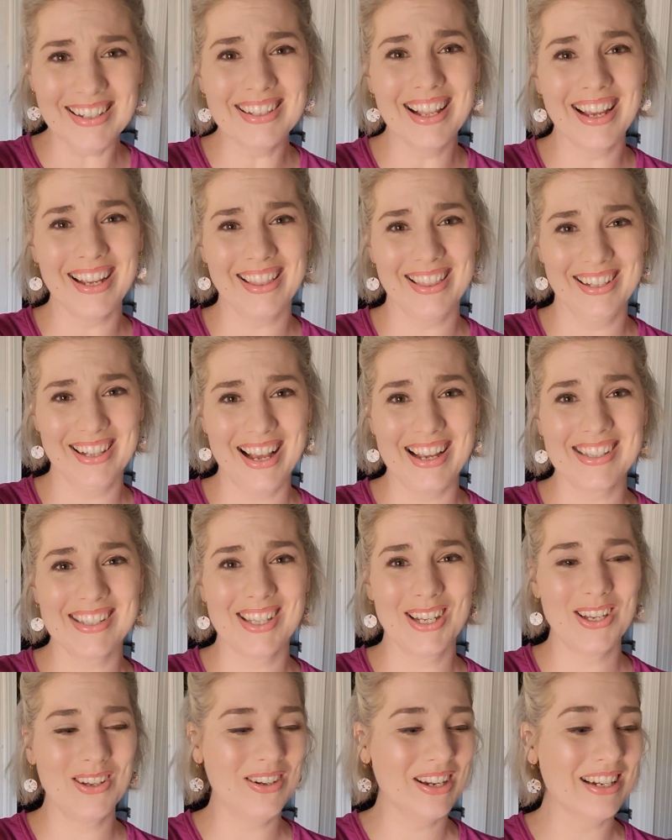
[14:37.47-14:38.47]
Like the last
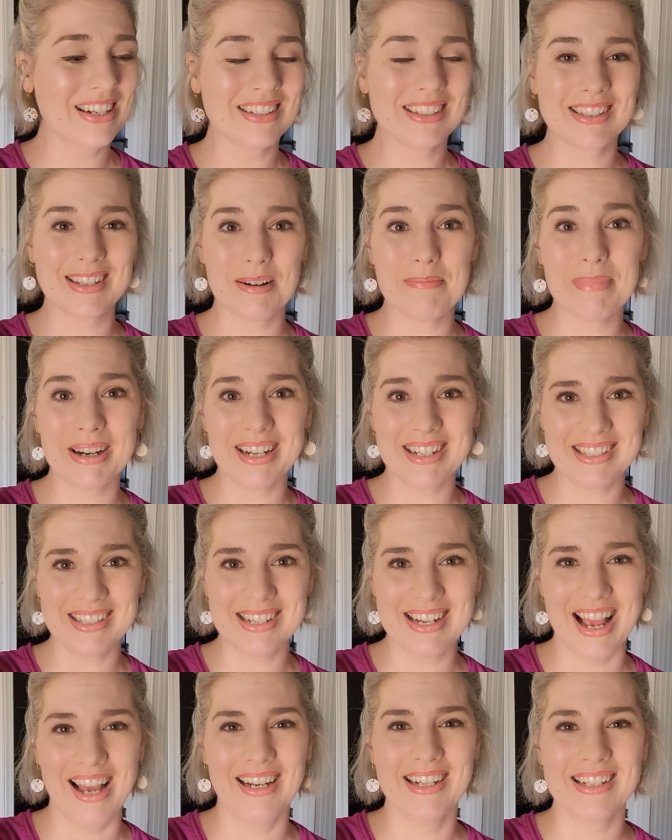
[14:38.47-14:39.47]
thing you need is somebody's
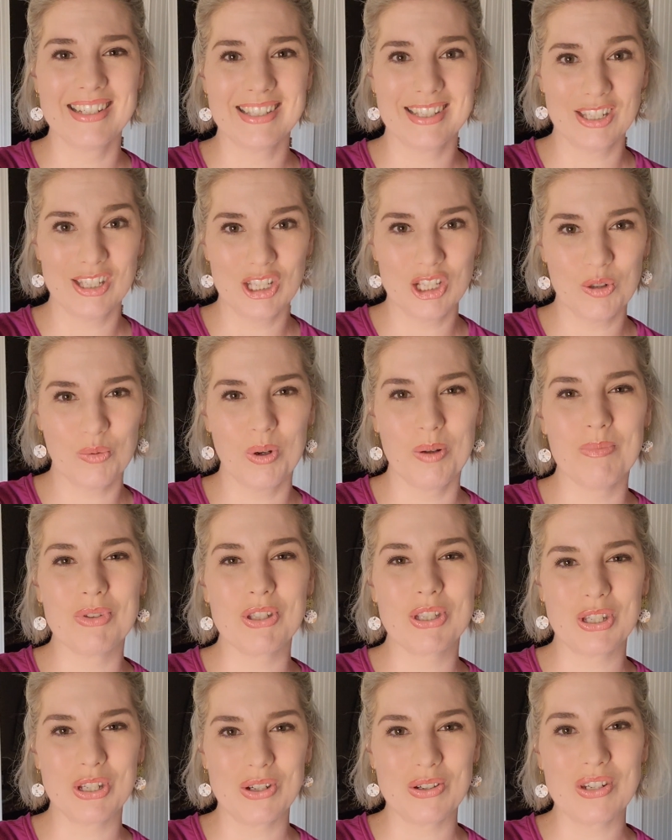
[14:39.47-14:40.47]
Nana's
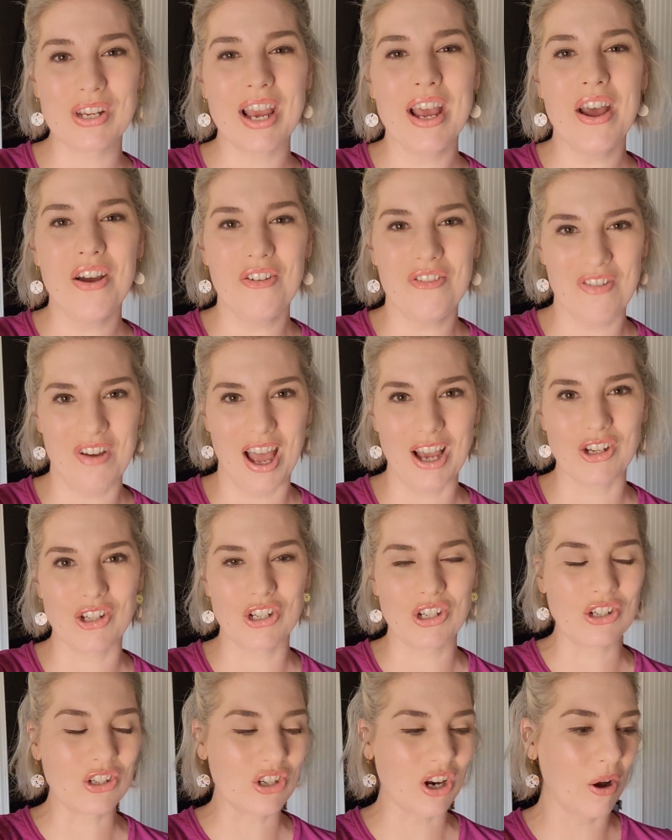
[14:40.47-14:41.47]
swimsuit
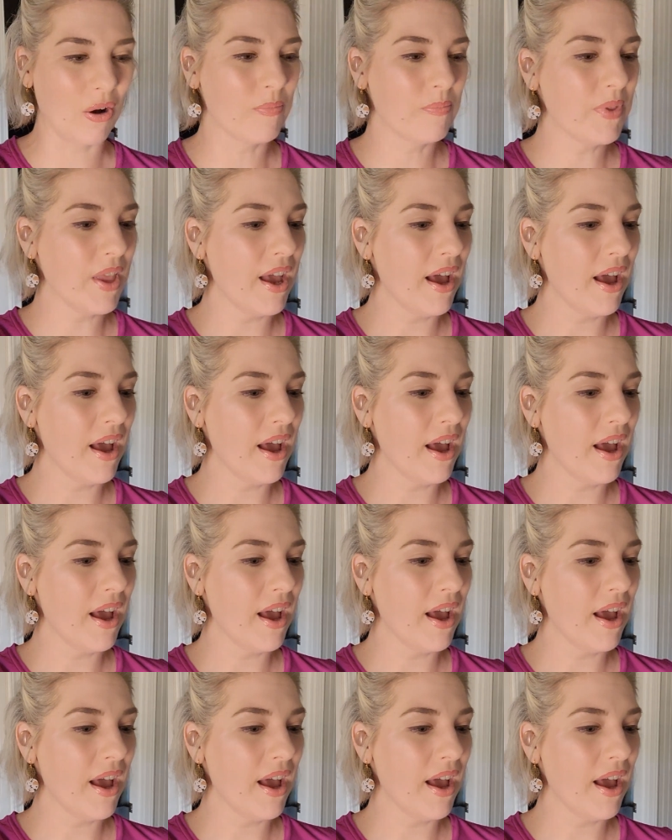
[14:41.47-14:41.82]
fashion show.